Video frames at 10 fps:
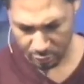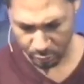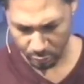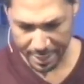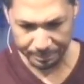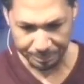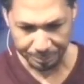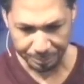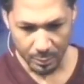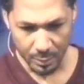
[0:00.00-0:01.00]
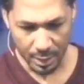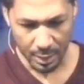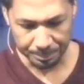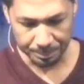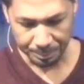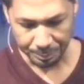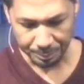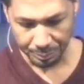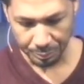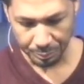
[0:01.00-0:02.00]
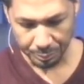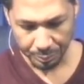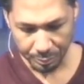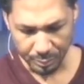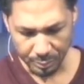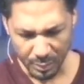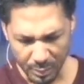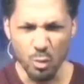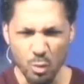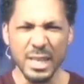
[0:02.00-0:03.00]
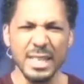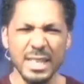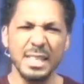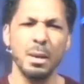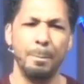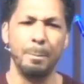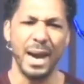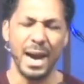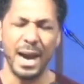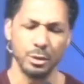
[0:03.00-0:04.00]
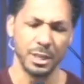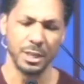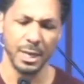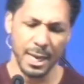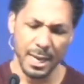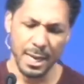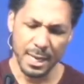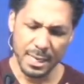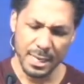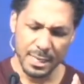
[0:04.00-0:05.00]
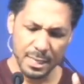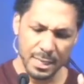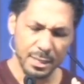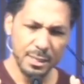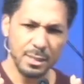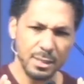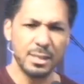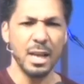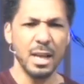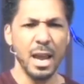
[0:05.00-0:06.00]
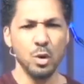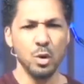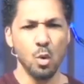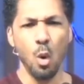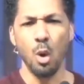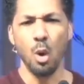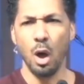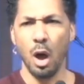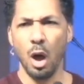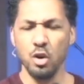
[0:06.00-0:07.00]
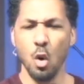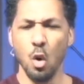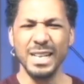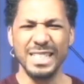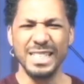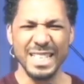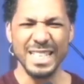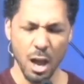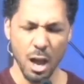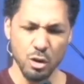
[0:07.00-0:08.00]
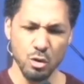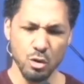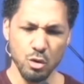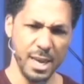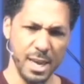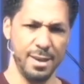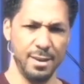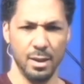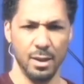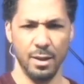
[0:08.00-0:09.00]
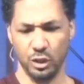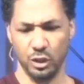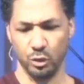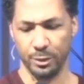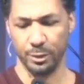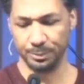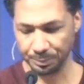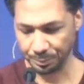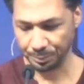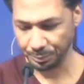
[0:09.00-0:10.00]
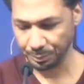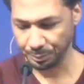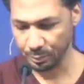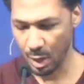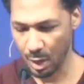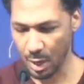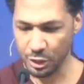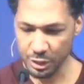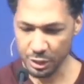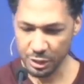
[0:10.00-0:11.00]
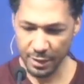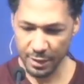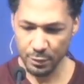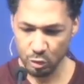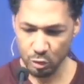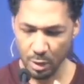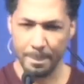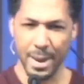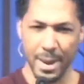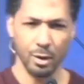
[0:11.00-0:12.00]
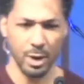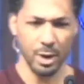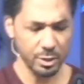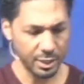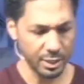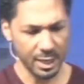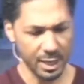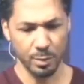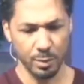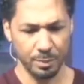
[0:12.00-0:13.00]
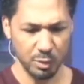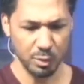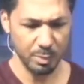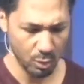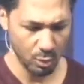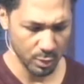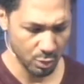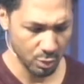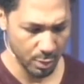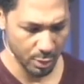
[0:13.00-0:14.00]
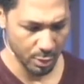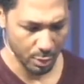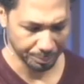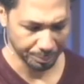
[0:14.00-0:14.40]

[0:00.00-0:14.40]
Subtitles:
read. And really, this is about Samuel anointing a new king of Israel. Just to give you some background to catch you up to speed on what's going on,